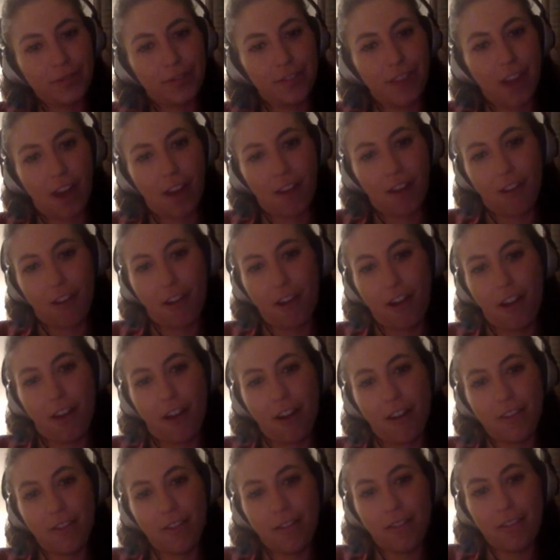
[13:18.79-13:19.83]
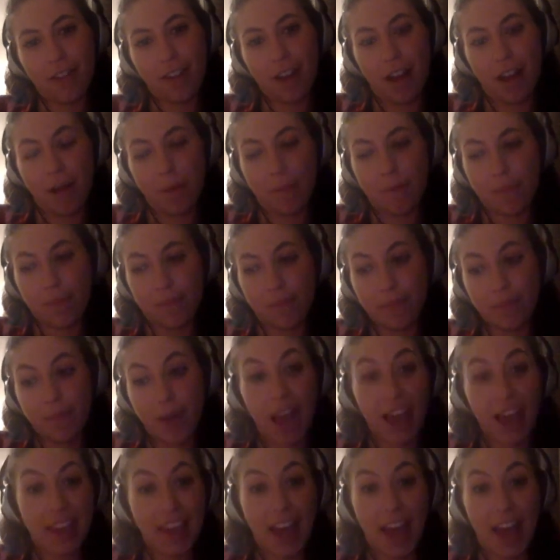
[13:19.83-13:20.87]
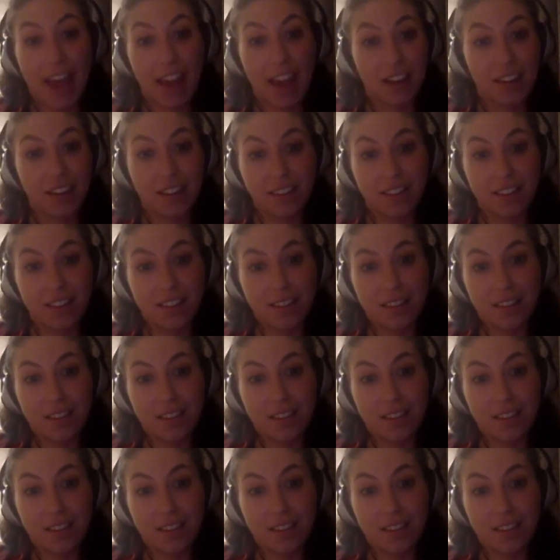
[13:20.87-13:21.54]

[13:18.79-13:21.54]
Federer, but again,